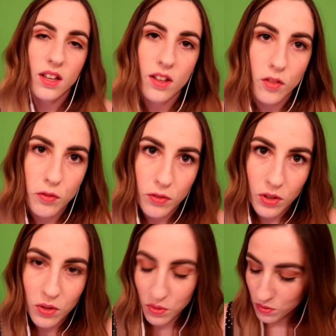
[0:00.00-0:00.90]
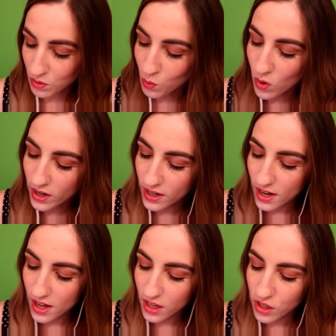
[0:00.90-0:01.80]
If one
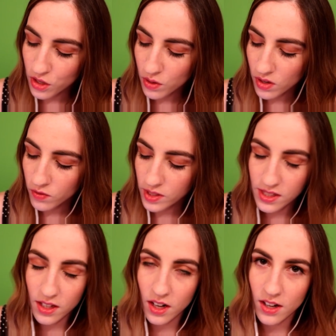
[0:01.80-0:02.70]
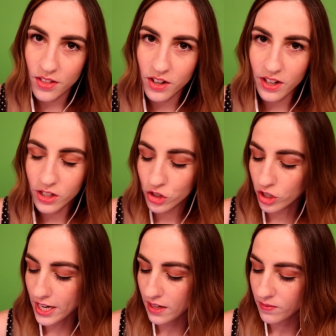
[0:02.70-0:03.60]
day you can visit another
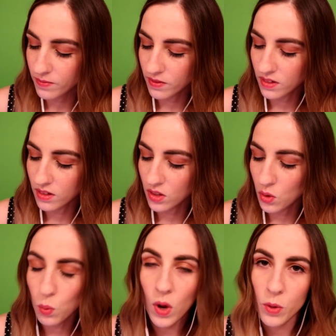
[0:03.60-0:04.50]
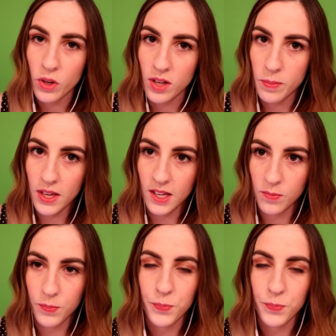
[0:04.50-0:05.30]
country, what would it be?